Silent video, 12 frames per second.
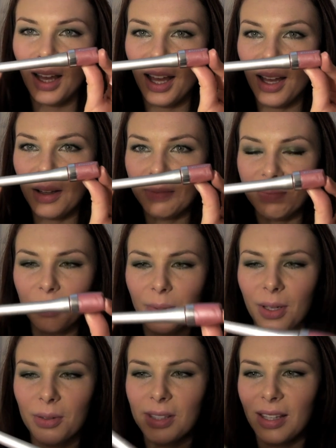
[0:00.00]

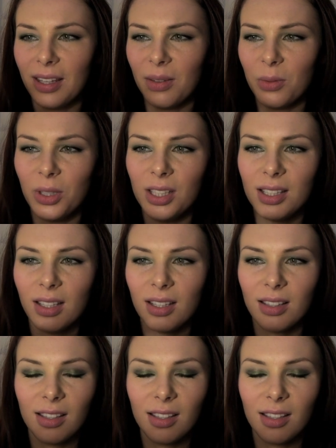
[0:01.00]
I was thinking, what is this?